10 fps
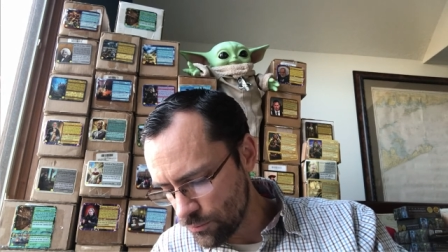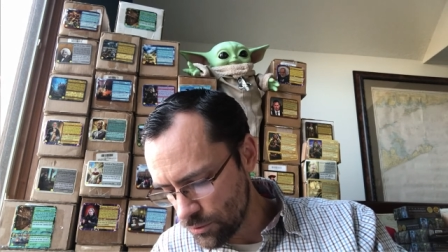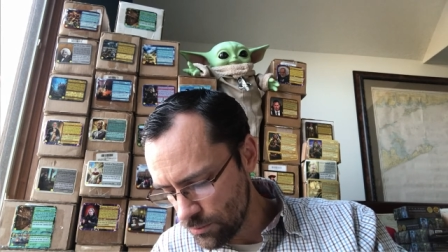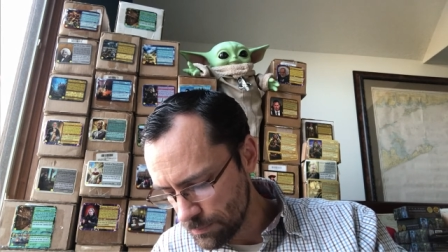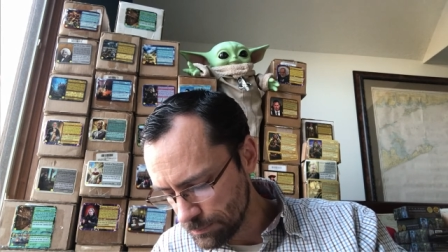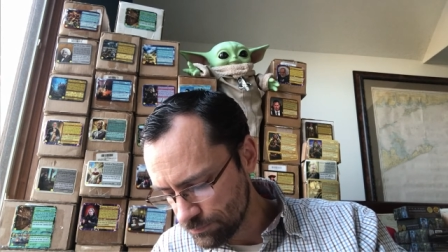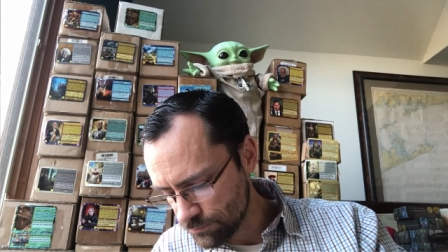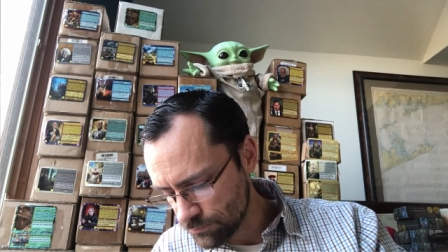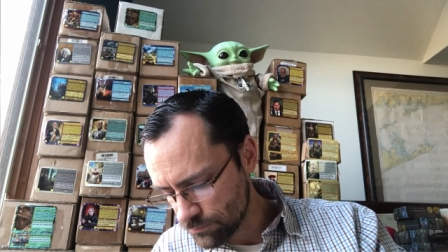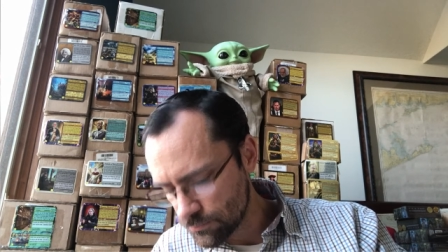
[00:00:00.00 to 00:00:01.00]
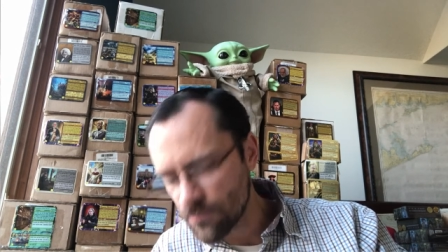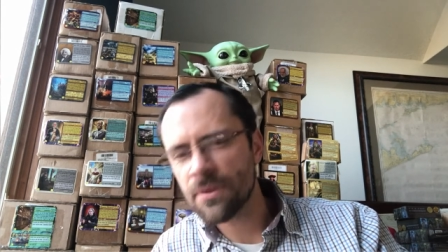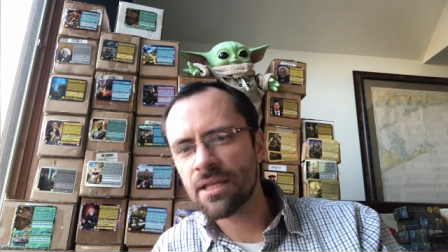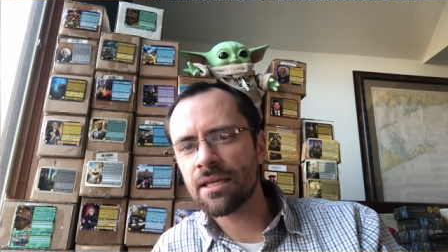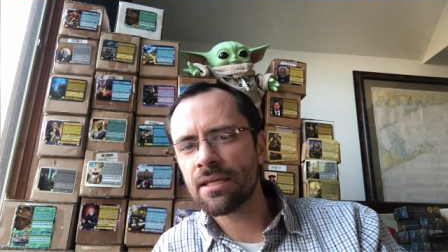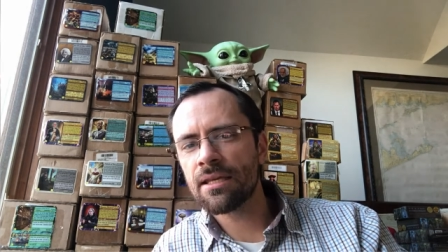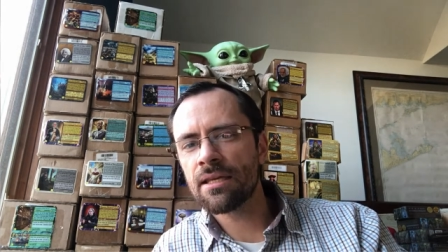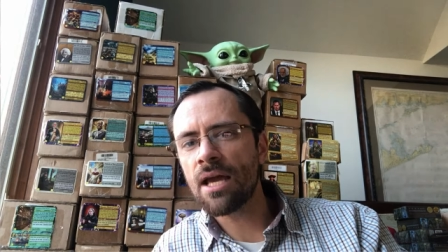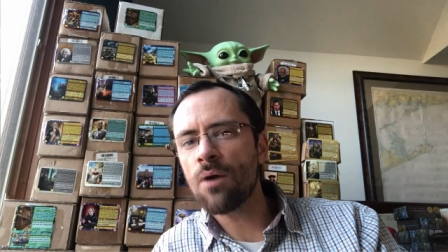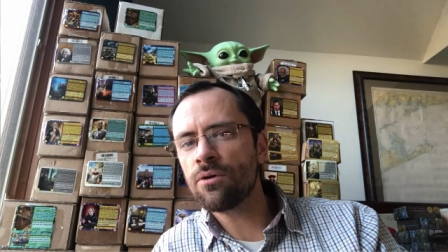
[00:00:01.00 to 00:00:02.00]
uh, We'll see you tomorrow. Actually,
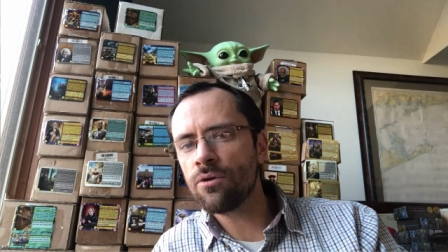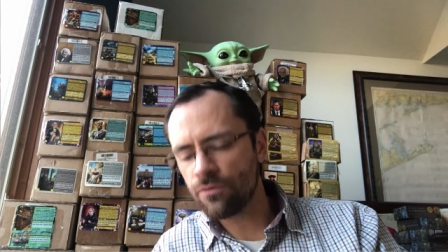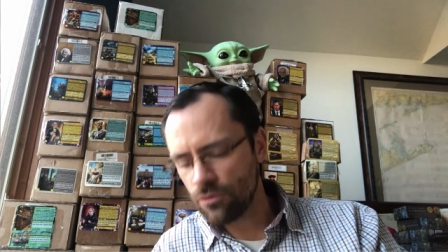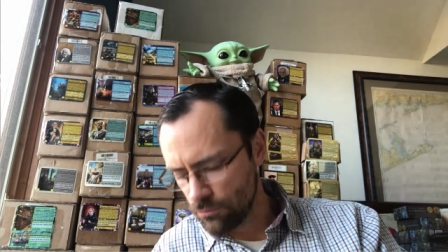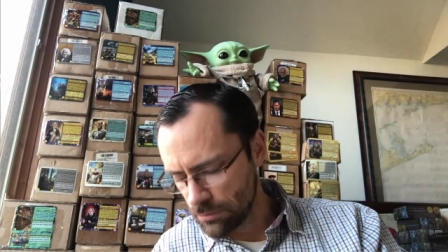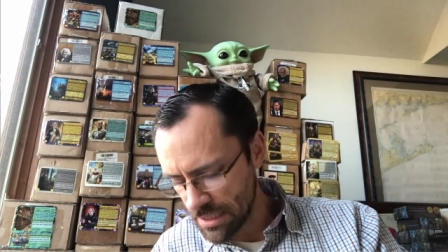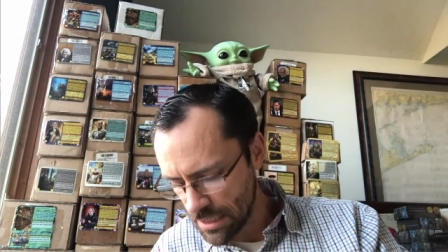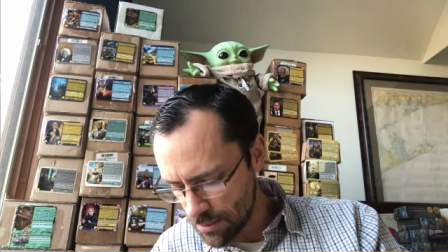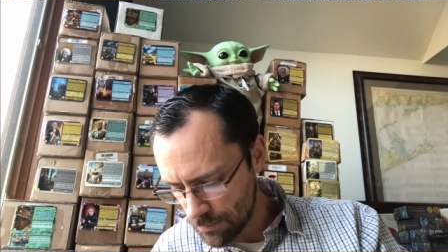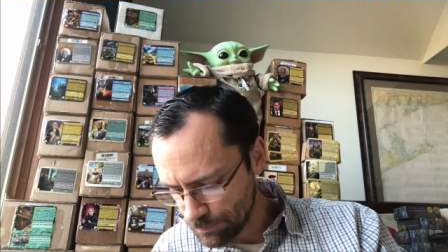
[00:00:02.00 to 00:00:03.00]
Cowan take care. Hoover, Bye. I think